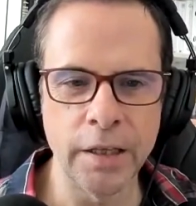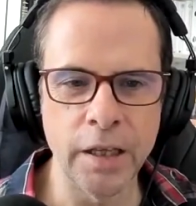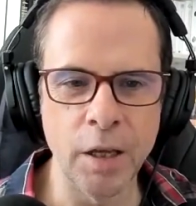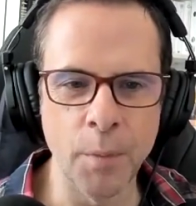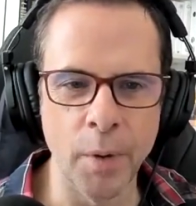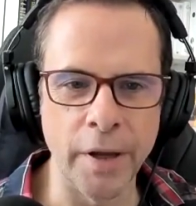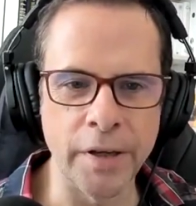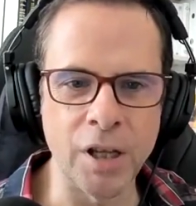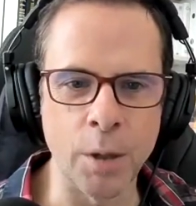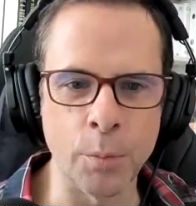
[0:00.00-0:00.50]

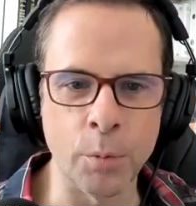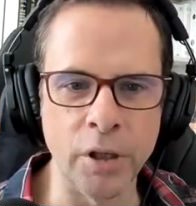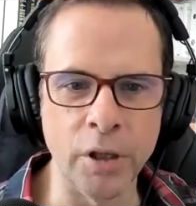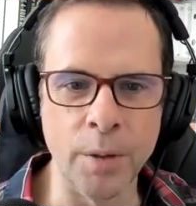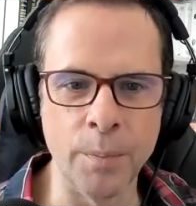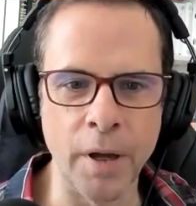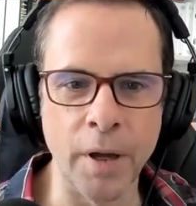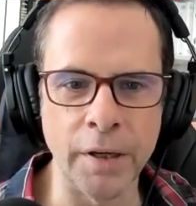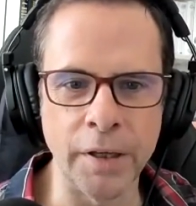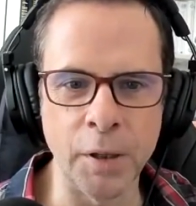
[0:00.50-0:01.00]
you might double
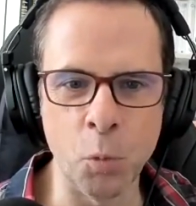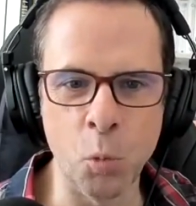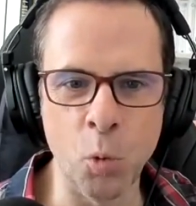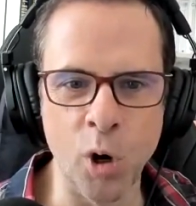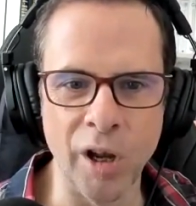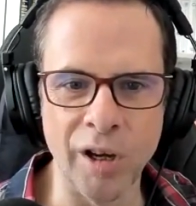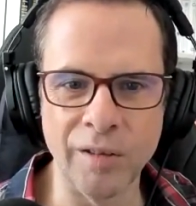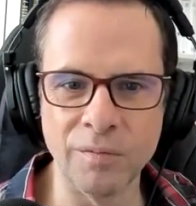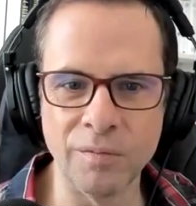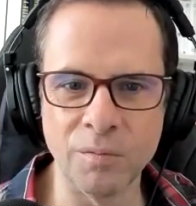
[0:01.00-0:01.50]
your money,
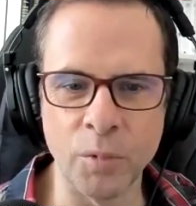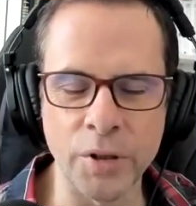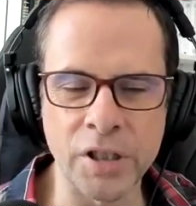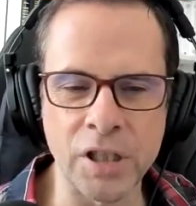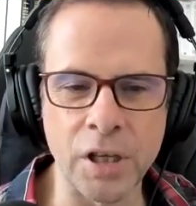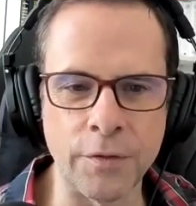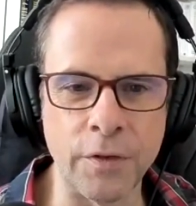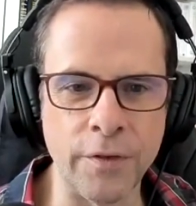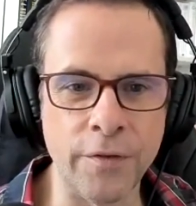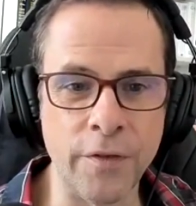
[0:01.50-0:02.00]
what,
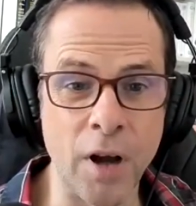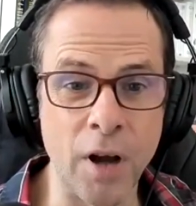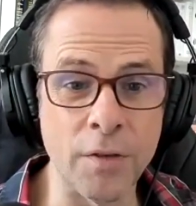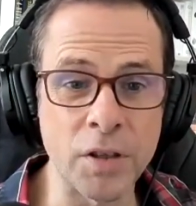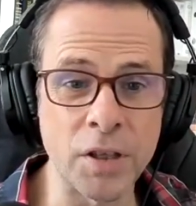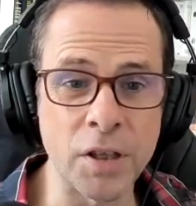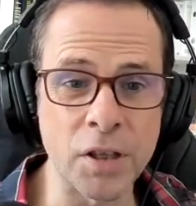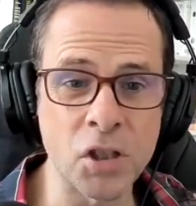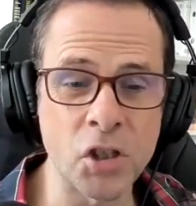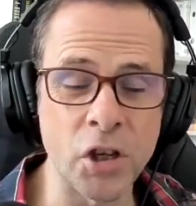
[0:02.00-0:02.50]
once every 5
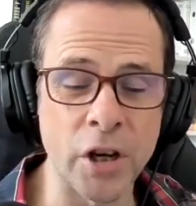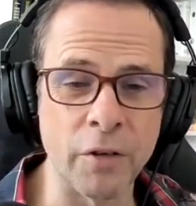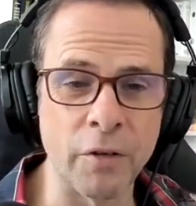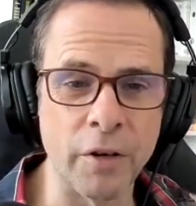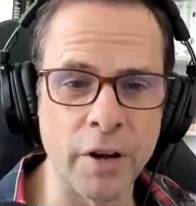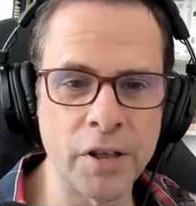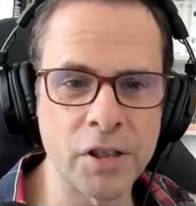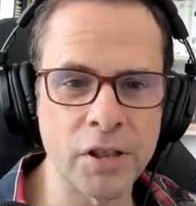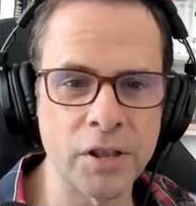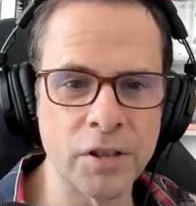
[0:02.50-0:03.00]
or 6
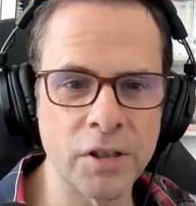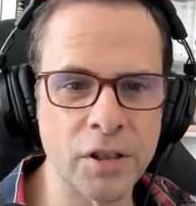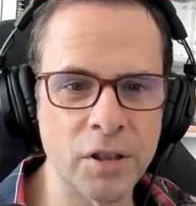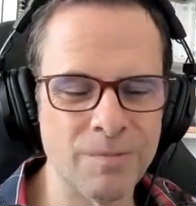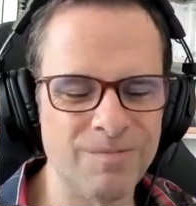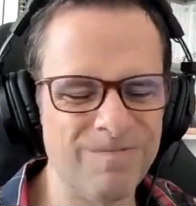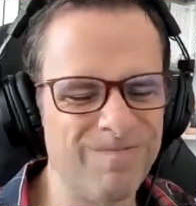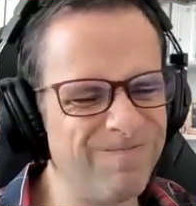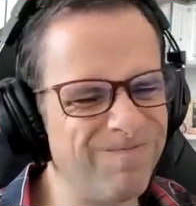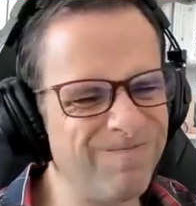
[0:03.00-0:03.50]

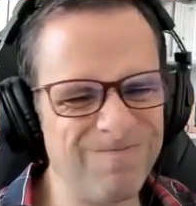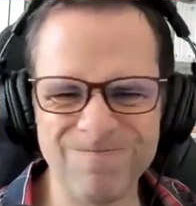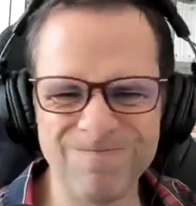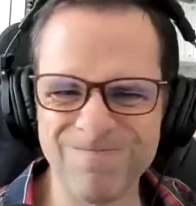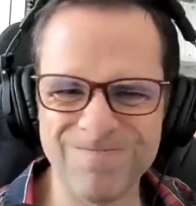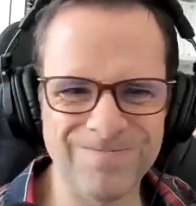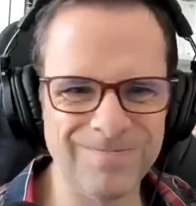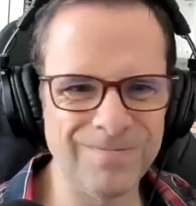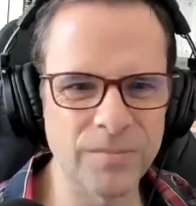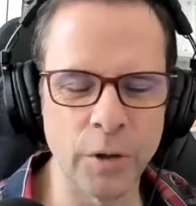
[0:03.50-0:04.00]
generations?
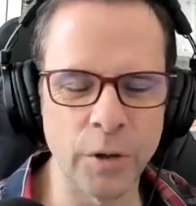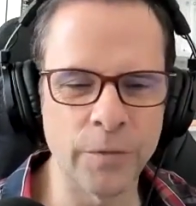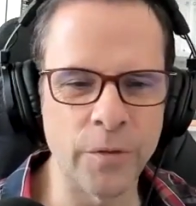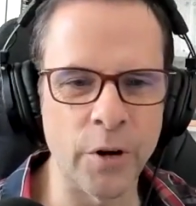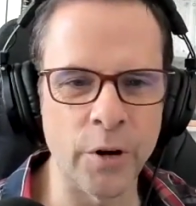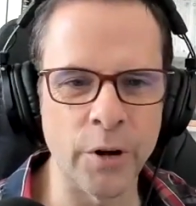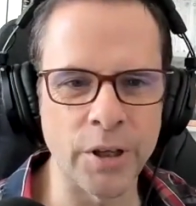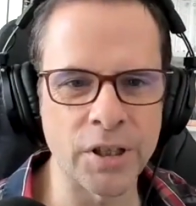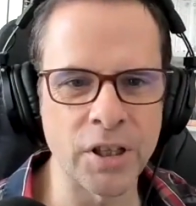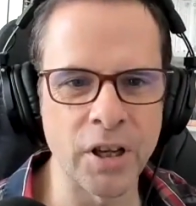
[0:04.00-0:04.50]
Not
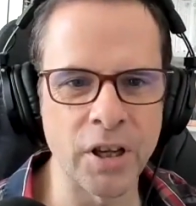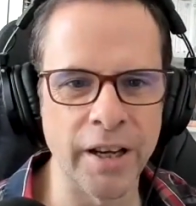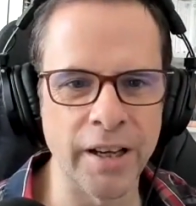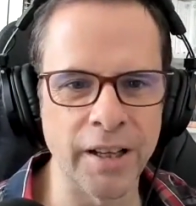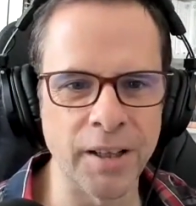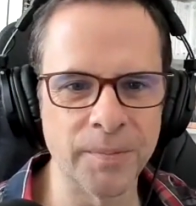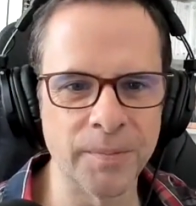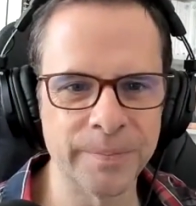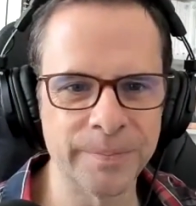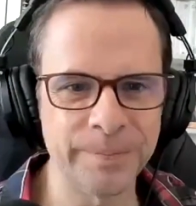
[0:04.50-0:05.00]
very
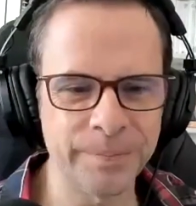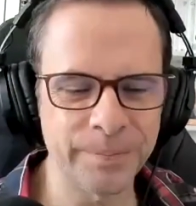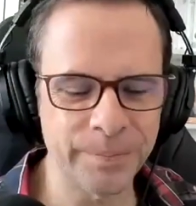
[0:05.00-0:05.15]
exciting.